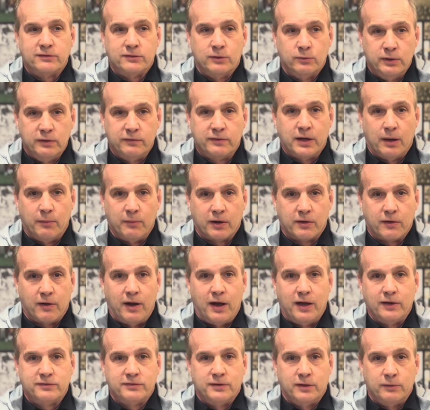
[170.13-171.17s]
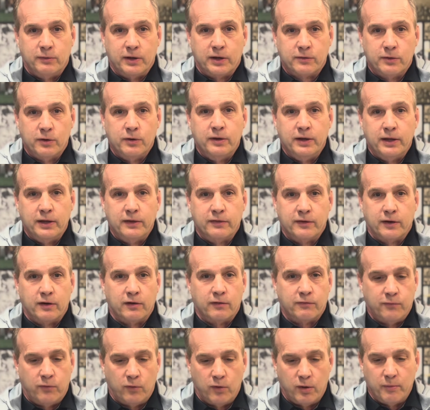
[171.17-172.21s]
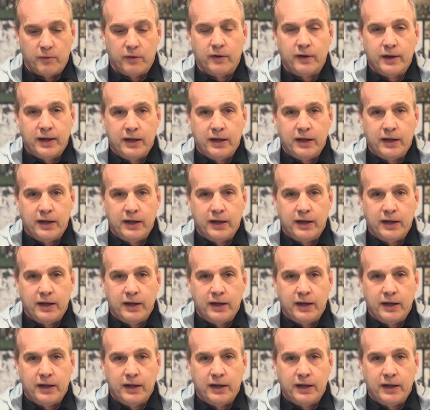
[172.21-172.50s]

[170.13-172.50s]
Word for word: that we've come across in recruiting that are former